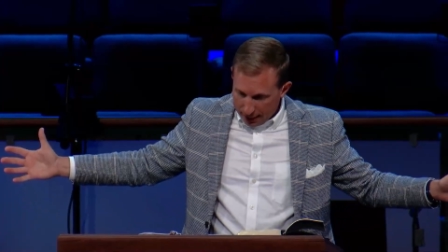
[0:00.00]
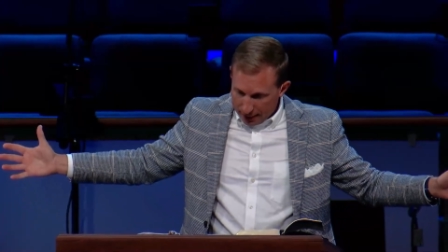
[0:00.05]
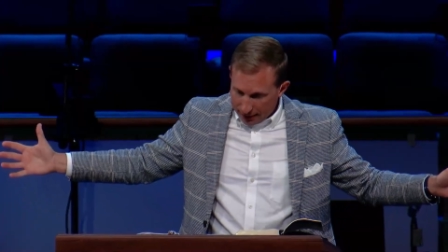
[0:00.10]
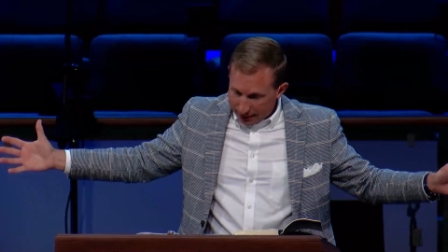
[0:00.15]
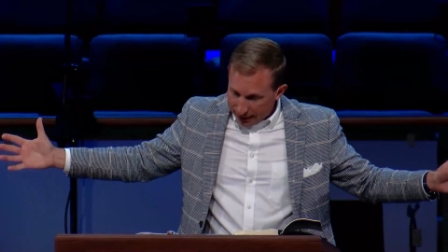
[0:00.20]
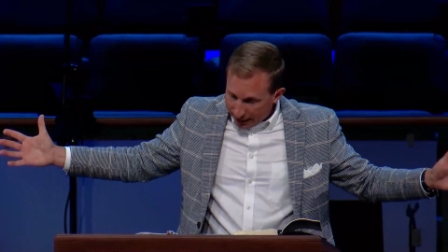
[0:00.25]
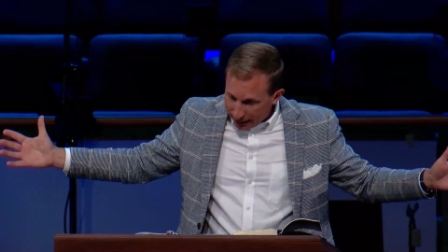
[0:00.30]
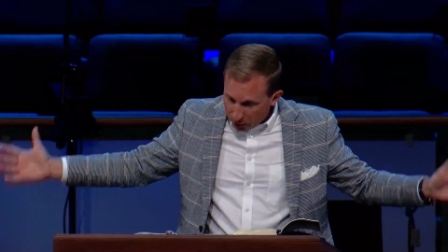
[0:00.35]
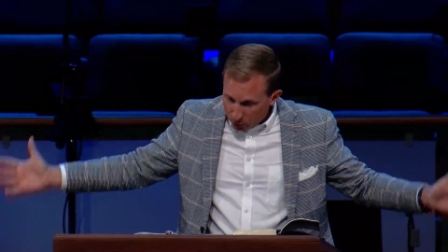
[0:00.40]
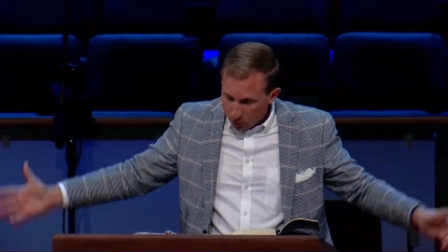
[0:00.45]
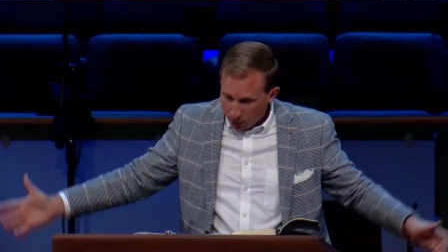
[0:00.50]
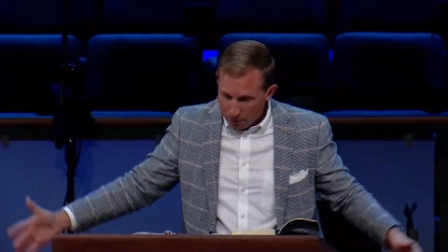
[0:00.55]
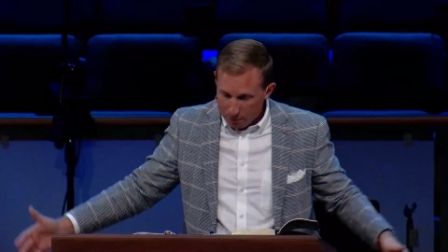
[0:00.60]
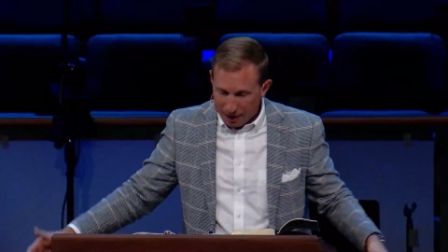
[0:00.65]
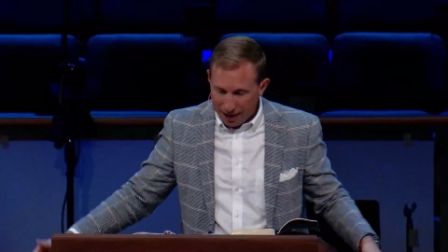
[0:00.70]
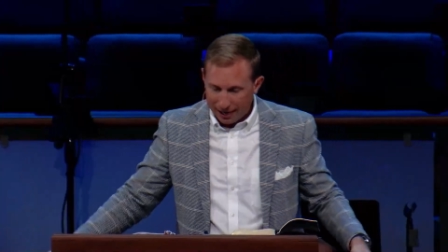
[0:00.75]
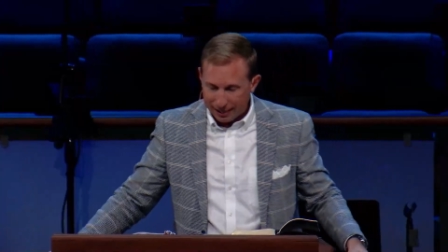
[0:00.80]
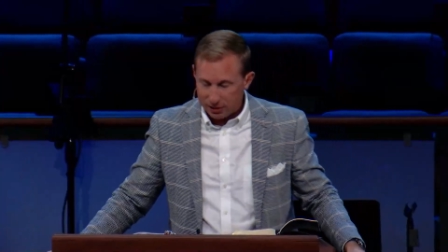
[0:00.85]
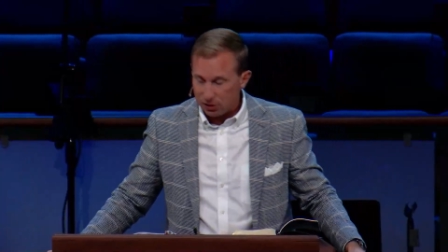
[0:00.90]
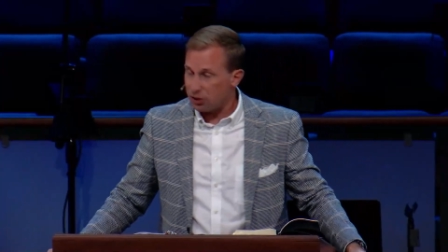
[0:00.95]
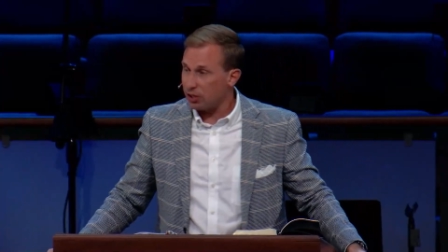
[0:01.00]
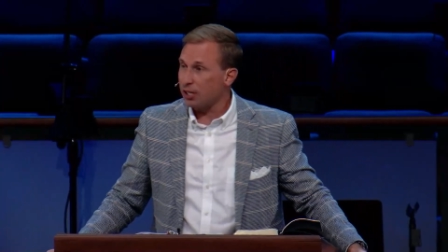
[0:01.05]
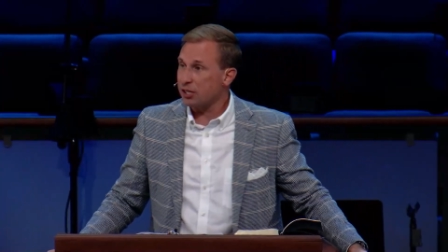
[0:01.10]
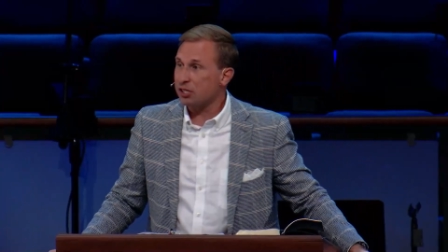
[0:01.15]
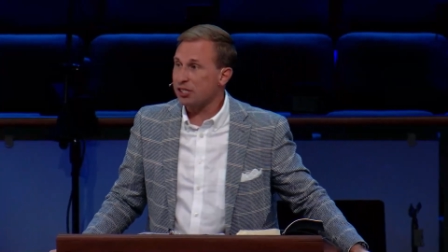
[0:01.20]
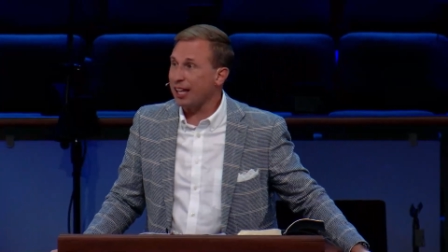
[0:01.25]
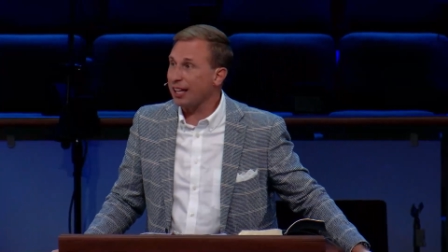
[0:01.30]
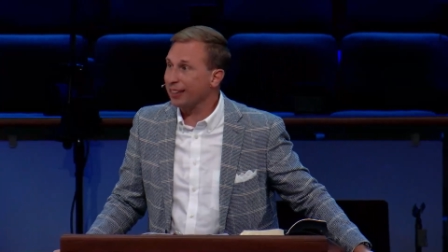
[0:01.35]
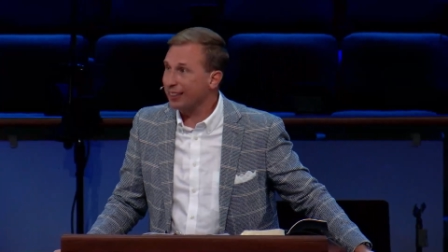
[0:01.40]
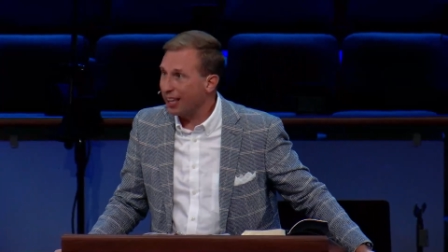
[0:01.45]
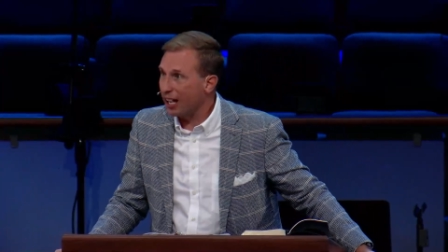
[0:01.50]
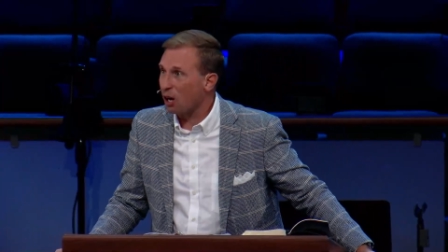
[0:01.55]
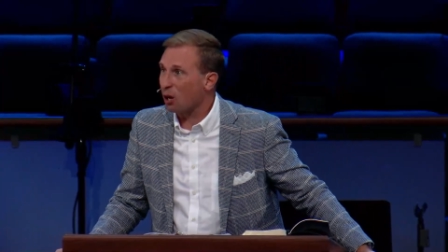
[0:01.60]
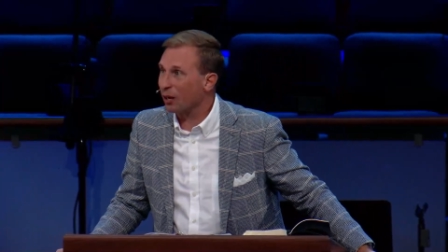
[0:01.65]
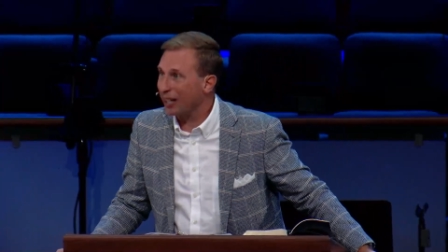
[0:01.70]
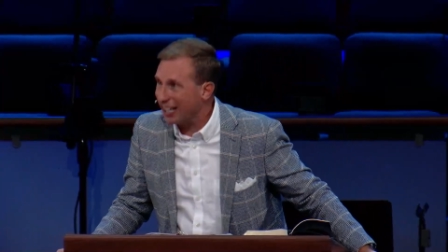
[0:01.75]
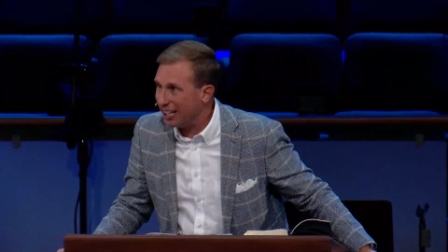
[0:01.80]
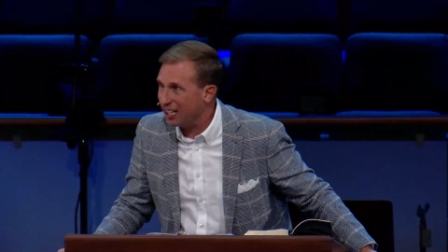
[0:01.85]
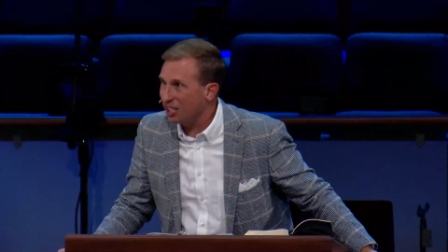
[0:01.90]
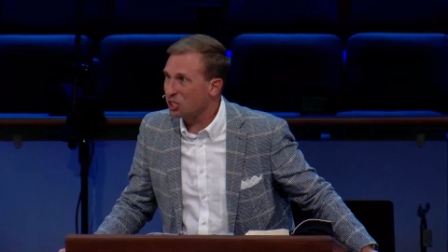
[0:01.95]
that it reminds us that there
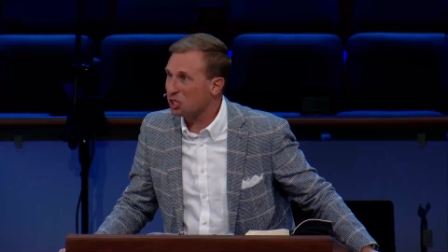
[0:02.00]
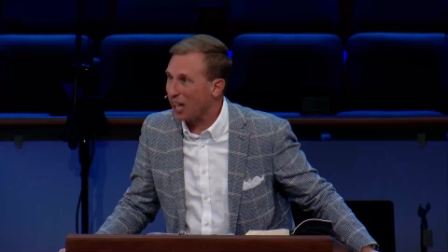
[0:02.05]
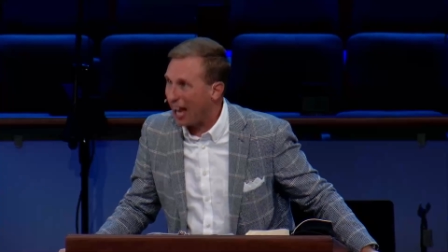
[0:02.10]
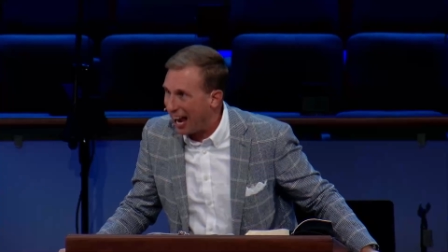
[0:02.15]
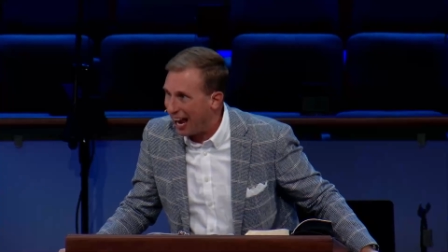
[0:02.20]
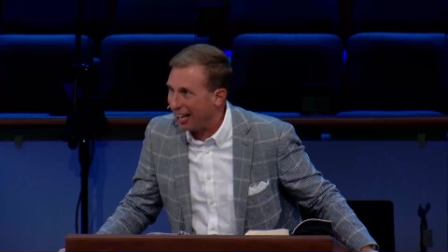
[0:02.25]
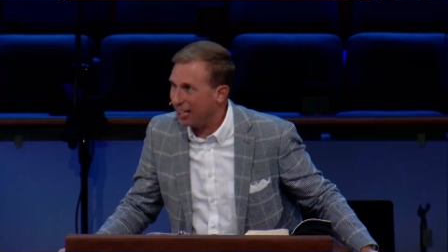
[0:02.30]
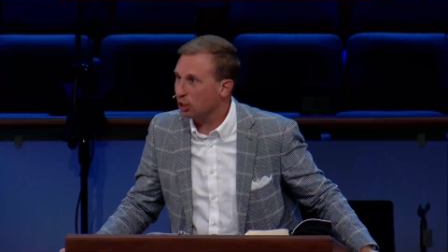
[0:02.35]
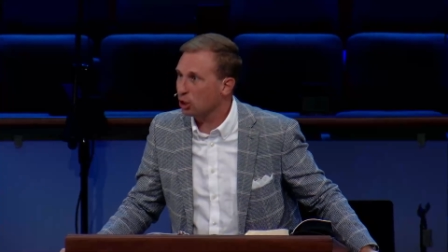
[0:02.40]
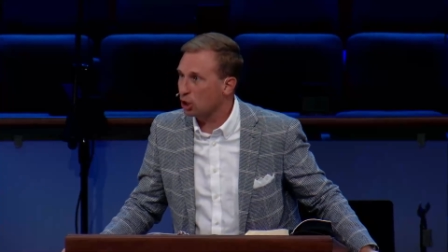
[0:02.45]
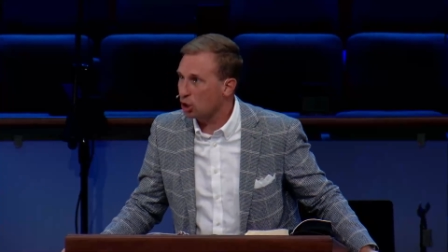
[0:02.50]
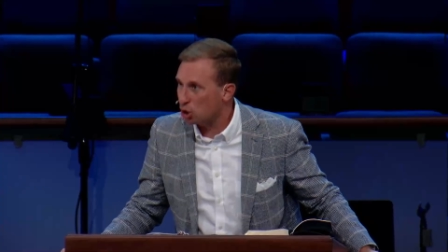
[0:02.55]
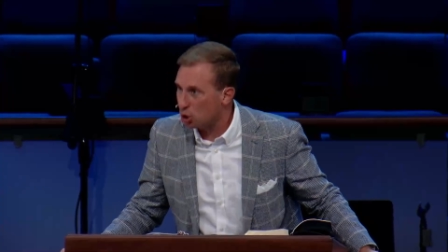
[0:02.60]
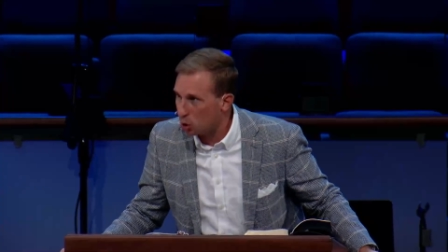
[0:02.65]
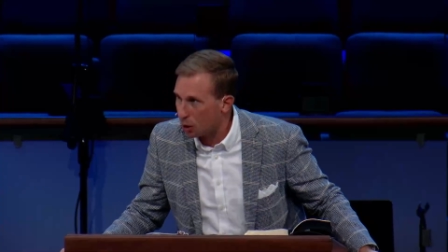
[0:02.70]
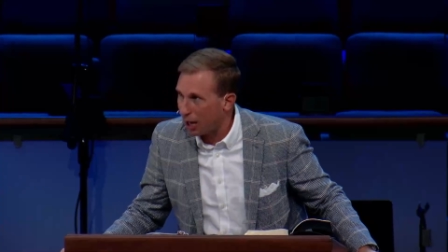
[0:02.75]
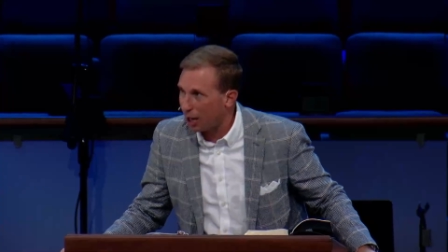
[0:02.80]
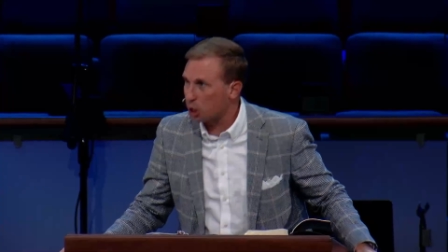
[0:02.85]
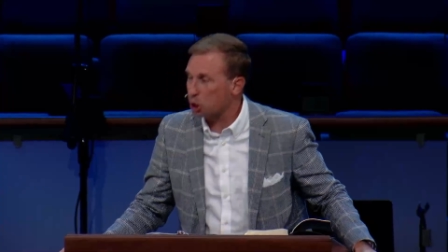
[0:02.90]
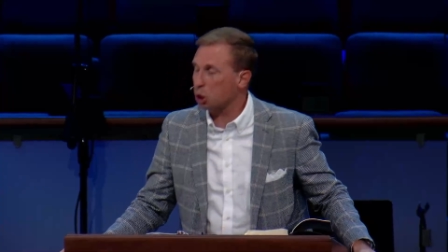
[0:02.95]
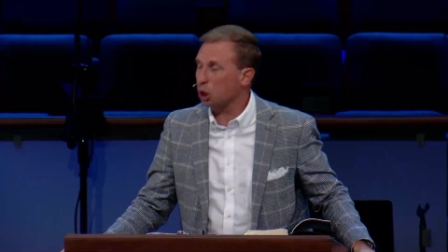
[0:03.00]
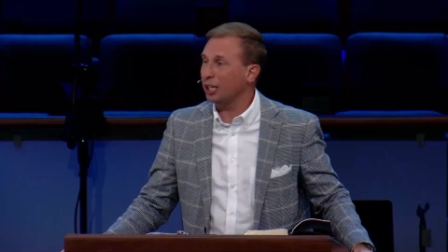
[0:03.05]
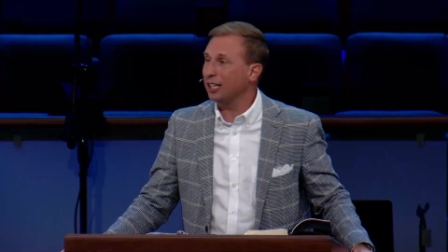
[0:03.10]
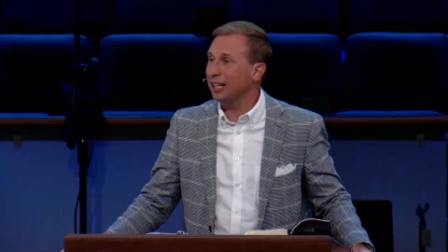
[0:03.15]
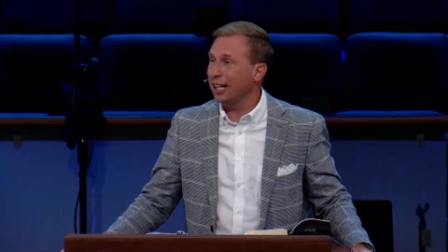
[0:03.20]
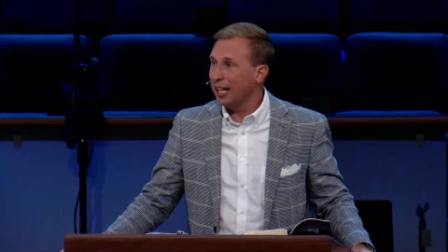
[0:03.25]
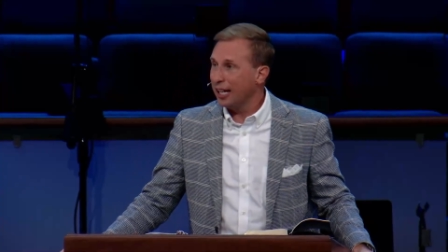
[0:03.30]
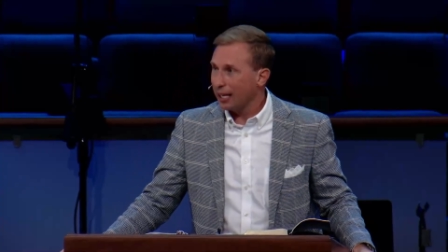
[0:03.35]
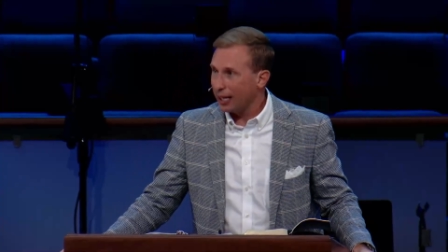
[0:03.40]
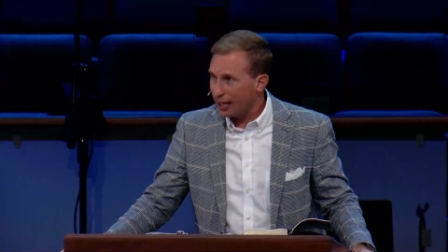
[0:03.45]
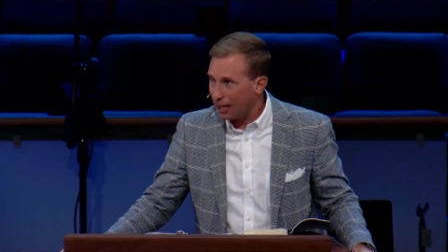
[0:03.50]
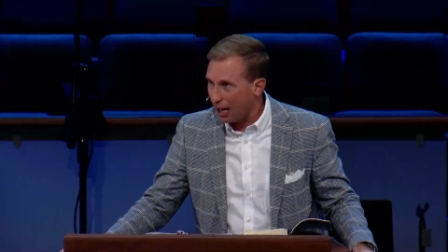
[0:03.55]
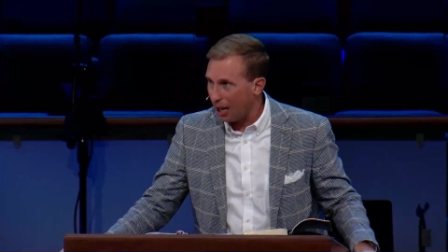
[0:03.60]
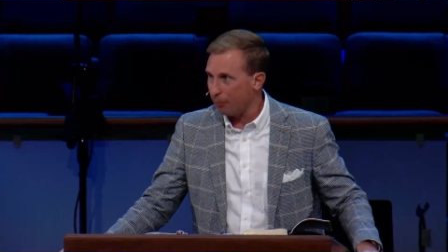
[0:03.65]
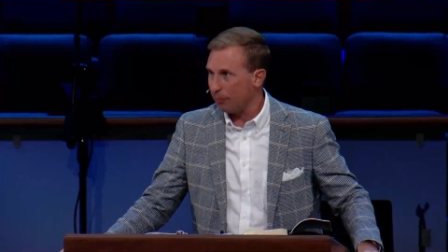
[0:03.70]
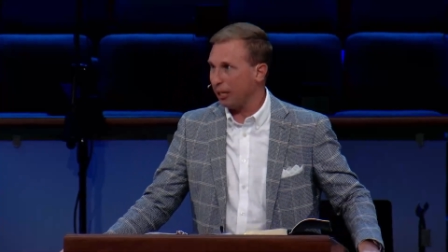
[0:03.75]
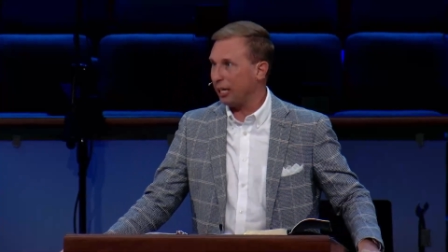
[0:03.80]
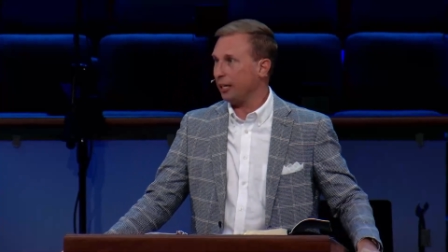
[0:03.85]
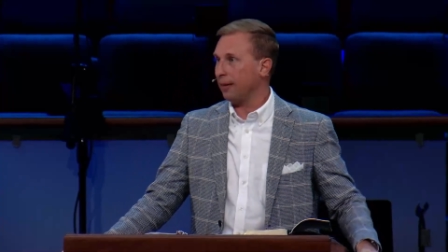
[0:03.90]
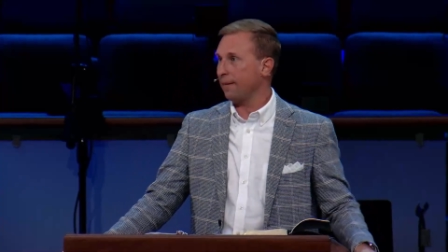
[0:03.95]
is a destruction
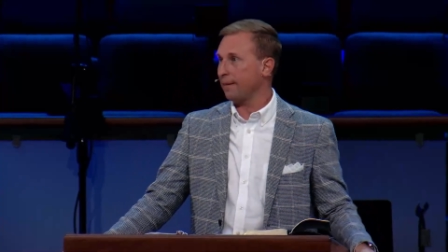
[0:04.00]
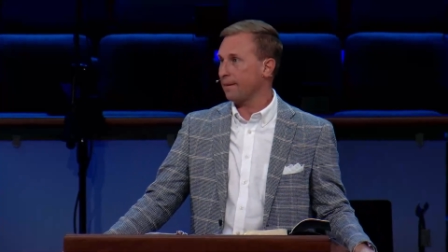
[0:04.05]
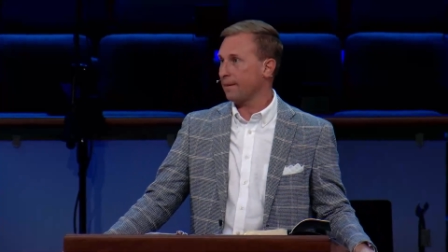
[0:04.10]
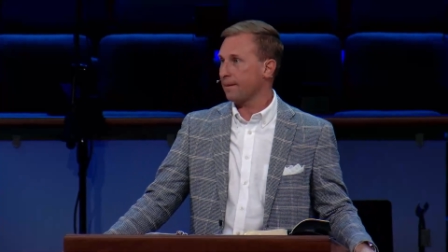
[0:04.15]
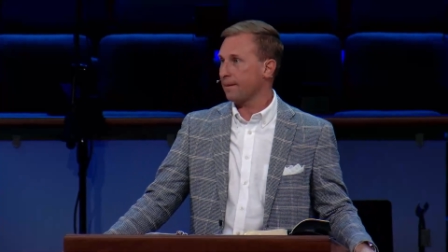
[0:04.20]
coming.